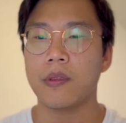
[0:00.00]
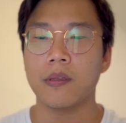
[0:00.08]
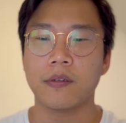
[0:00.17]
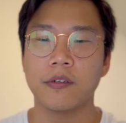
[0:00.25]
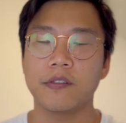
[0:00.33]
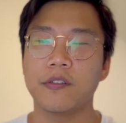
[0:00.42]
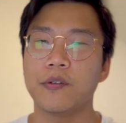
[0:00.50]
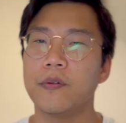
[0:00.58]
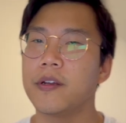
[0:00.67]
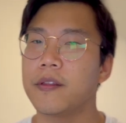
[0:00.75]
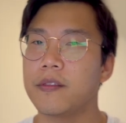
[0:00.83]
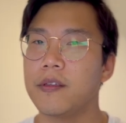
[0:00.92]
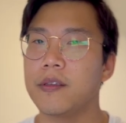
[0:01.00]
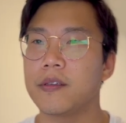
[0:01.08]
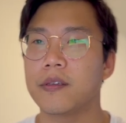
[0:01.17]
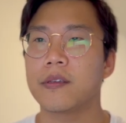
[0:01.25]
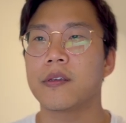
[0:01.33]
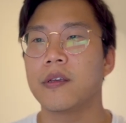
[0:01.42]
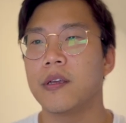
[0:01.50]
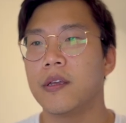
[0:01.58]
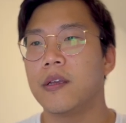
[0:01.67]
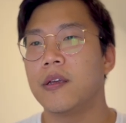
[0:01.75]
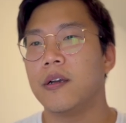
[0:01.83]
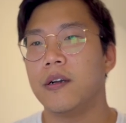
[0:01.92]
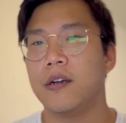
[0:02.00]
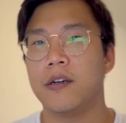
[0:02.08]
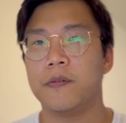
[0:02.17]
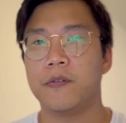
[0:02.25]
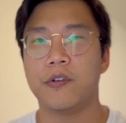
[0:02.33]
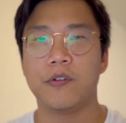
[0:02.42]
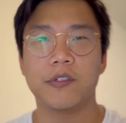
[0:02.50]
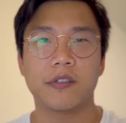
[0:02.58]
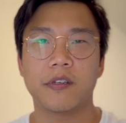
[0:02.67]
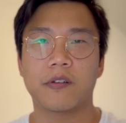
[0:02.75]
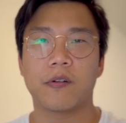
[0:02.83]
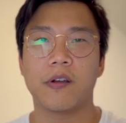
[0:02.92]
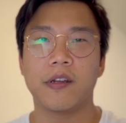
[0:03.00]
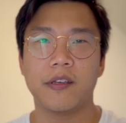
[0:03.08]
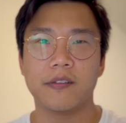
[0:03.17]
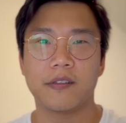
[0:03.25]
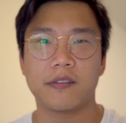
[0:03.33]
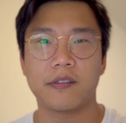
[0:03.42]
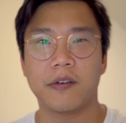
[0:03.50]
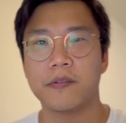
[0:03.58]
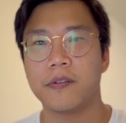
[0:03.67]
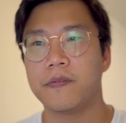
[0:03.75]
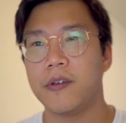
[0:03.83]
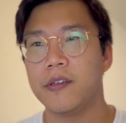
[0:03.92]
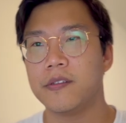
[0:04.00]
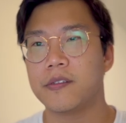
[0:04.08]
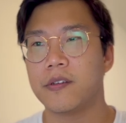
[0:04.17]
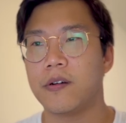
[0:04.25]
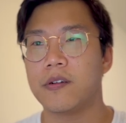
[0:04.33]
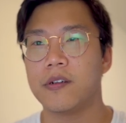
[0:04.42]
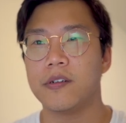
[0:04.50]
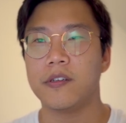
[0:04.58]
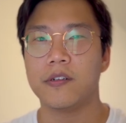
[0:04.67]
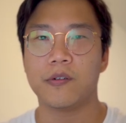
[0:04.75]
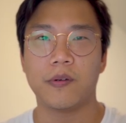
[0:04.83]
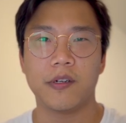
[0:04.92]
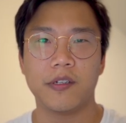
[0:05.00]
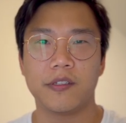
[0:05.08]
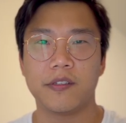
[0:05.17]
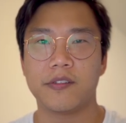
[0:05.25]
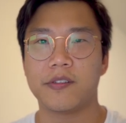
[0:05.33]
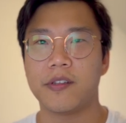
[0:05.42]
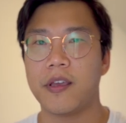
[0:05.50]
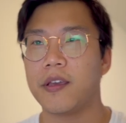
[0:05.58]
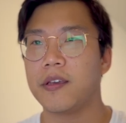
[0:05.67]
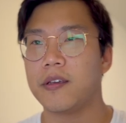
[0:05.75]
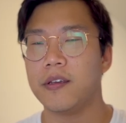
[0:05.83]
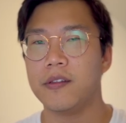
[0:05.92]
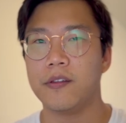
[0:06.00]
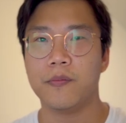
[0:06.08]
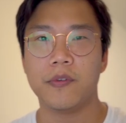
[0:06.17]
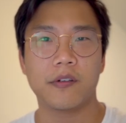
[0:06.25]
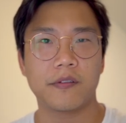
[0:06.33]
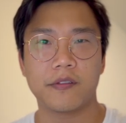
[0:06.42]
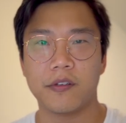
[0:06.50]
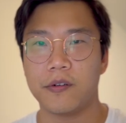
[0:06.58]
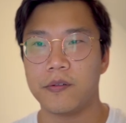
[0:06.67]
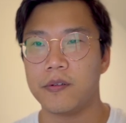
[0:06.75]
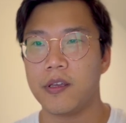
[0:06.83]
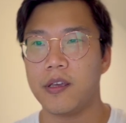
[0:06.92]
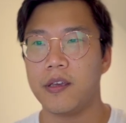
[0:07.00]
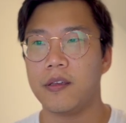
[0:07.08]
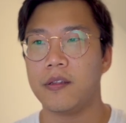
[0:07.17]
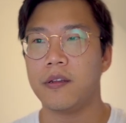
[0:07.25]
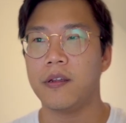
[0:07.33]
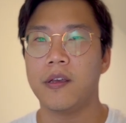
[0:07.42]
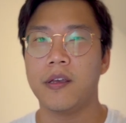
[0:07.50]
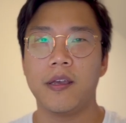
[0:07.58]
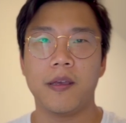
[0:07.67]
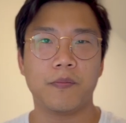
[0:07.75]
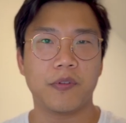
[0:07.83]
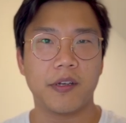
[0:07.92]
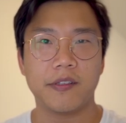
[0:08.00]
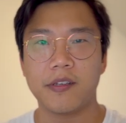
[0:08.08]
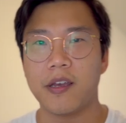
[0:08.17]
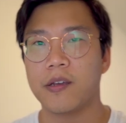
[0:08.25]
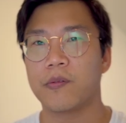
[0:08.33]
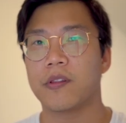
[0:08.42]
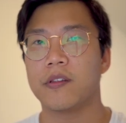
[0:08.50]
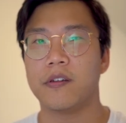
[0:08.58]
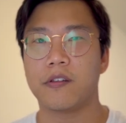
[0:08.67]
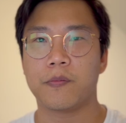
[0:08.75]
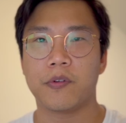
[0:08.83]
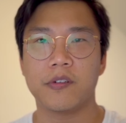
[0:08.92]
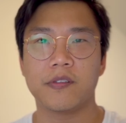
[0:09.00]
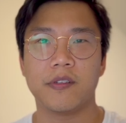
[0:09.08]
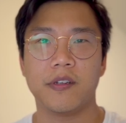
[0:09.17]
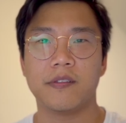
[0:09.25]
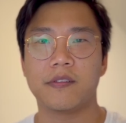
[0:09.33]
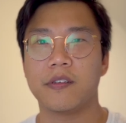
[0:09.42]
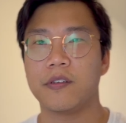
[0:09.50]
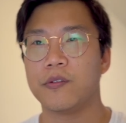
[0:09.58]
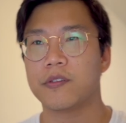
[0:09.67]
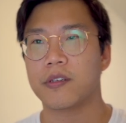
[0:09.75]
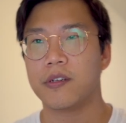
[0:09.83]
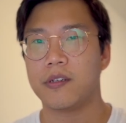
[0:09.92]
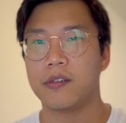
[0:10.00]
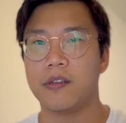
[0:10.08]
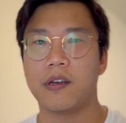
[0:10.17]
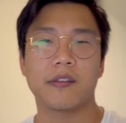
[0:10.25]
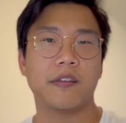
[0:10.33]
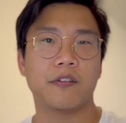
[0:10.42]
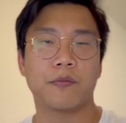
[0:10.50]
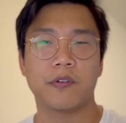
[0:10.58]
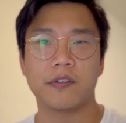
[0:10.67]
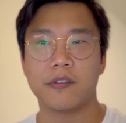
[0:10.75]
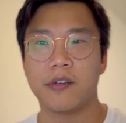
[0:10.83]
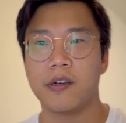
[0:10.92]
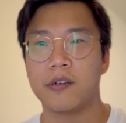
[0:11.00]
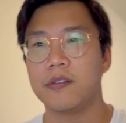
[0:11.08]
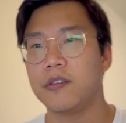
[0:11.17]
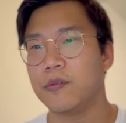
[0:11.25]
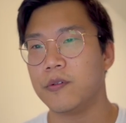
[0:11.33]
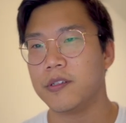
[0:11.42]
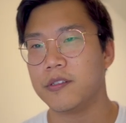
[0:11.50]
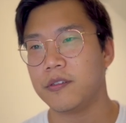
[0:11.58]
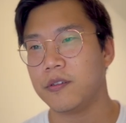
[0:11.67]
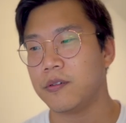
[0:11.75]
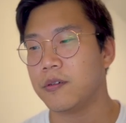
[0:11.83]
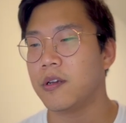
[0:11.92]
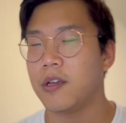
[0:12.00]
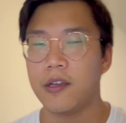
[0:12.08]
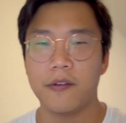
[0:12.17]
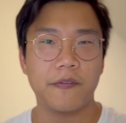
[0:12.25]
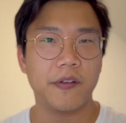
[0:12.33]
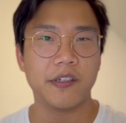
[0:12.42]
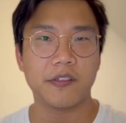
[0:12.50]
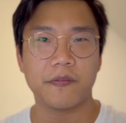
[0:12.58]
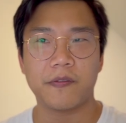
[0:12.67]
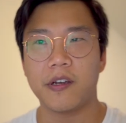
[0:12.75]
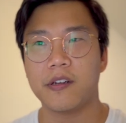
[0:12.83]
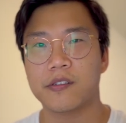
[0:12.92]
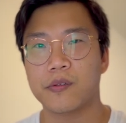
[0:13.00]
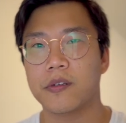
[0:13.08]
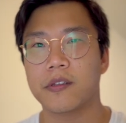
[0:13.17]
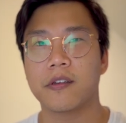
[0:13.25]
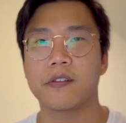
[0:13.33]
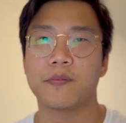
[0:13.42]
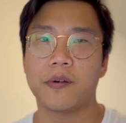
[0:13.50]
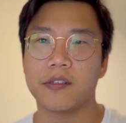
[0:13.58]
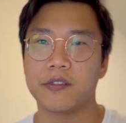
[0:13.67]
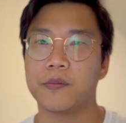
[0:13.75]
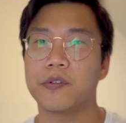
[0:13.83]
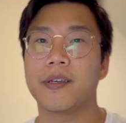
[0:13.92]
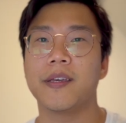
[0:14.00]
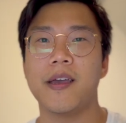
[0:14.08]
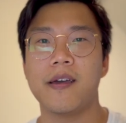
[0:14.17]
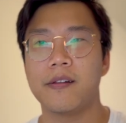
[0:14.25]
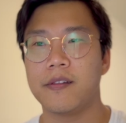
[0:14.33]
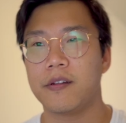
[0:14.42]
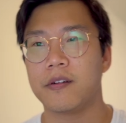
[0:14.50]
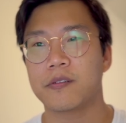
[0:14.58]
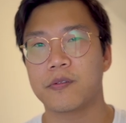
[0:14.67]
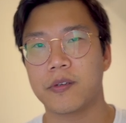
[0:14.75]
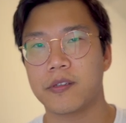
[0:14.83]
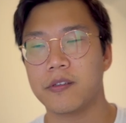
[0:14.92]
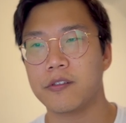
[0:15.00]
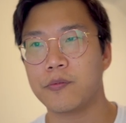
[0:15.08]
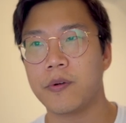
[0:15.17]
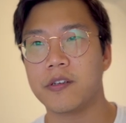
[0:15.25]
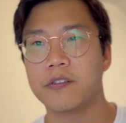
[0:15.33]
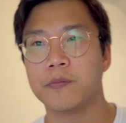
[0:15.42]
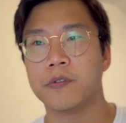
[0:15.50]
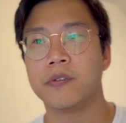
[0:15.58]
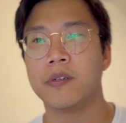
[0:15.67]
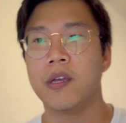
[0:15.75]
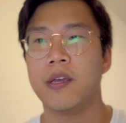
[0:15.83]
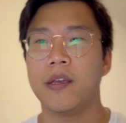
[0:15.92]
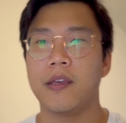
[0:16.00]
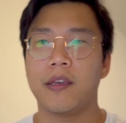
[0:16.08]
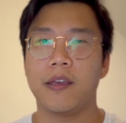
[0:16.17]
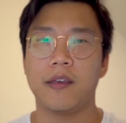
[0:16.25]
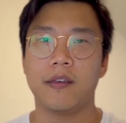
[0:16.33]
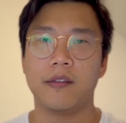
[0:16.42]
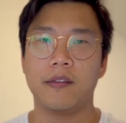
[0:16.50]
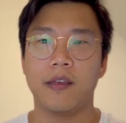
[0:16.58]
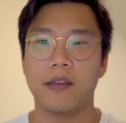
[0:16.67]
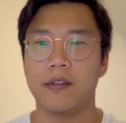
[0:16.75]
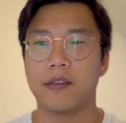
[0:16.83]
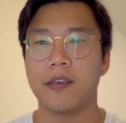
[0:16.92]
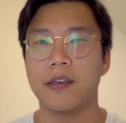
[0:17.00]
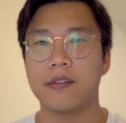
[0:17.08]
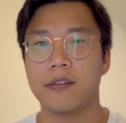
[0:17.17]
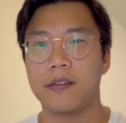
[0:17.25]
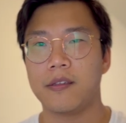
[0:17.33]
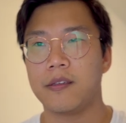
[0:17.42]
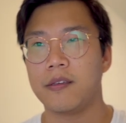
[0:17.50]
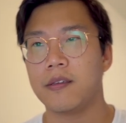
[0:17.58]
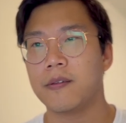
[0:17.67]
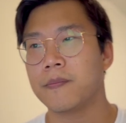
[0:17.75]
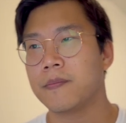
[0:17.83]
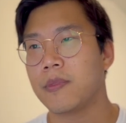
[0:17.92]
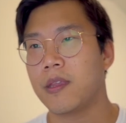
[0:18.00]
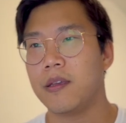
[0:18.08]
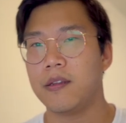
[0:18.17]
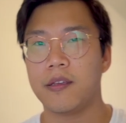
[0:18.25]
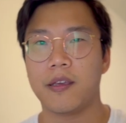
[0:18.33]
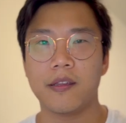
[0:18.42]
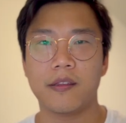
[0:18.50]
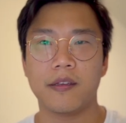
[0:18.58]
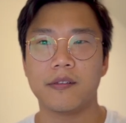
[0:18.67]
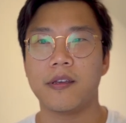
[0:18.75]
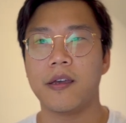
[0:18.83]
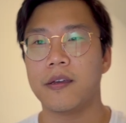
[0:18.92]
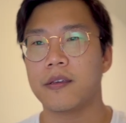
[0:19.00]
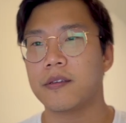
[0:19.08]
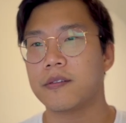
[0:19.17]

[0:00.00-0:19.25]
Because you want to think, originally karate is a self-defense art. You don't want to just stay in the middle zone and play tag with another person and see who's gonna knock the other person out. You want to finish the fight as quickly as possible, get out of there as quickly as possible, and negate the attack.